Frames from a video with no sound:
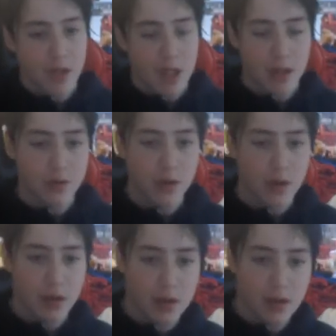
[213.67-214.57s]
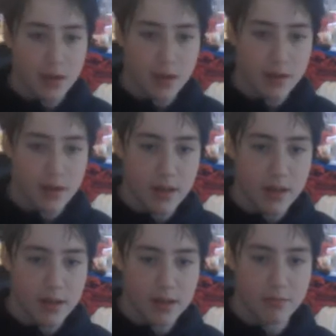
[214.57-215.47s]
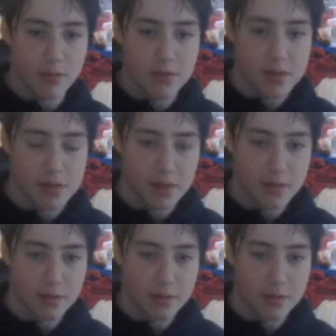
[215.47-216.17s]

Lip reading: Austria-Hungary annexed Bosnia,